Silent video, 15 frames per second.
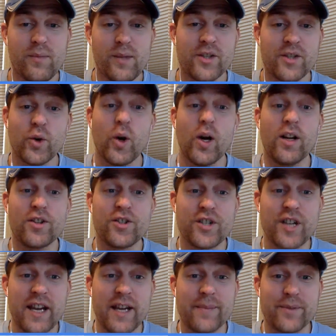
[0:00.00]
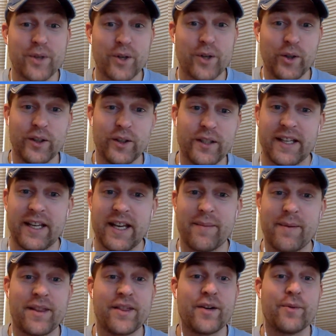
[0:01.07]
Joel James early in the game
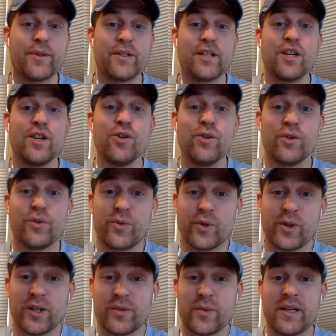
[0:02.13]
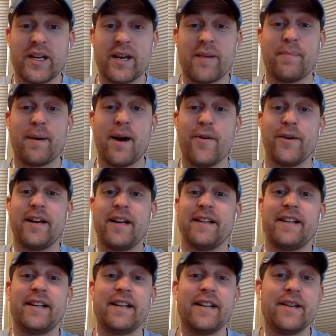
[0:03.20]
I thought was huge for us. We kept pounding
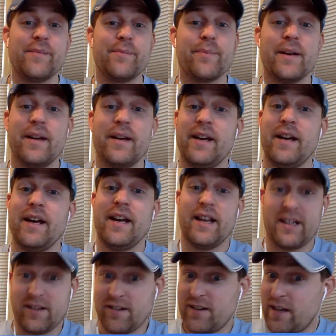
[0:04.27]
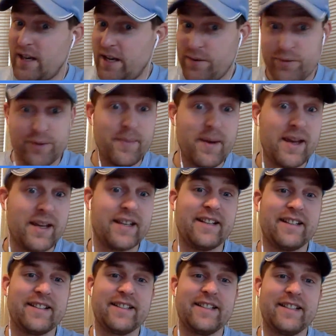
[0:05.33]
into him, and he was making
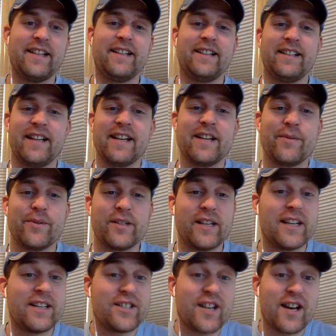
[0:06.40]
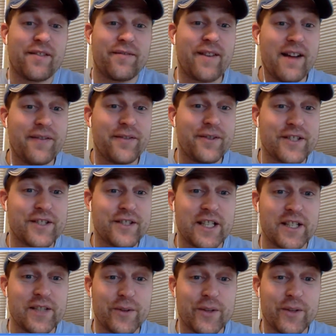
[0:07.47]
it. And he shot 5 for 6 for the